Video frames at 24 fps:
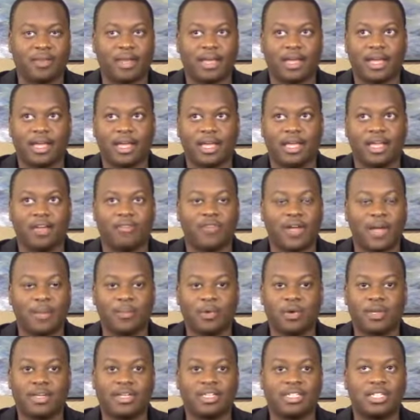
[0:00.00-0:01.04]
Like, if I'm
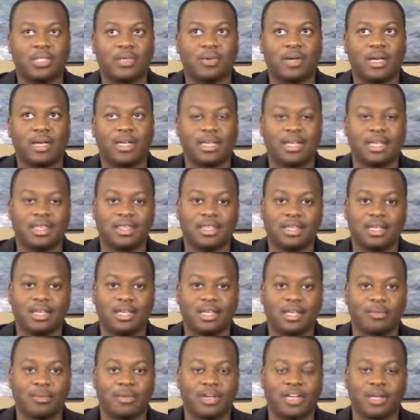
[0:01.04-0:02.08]
going to do
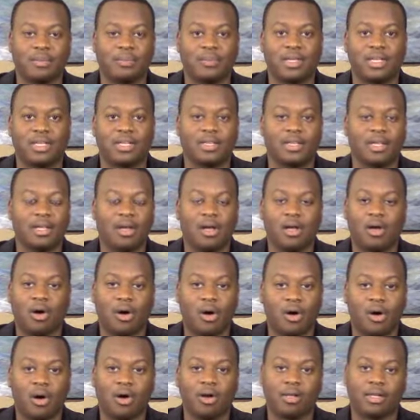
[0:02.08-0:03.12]
anything, I'm going to be
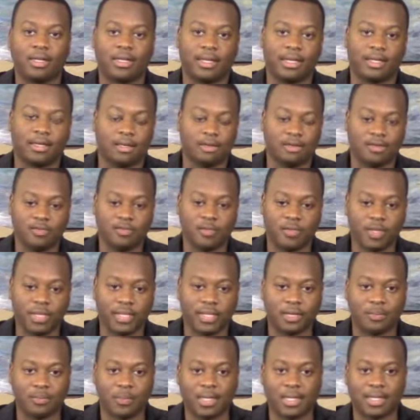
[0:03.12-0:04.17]
all in, fully
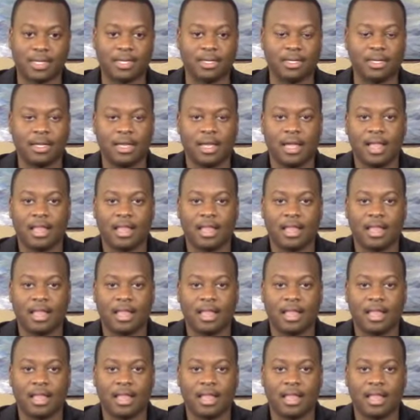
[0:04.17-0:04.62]
committed.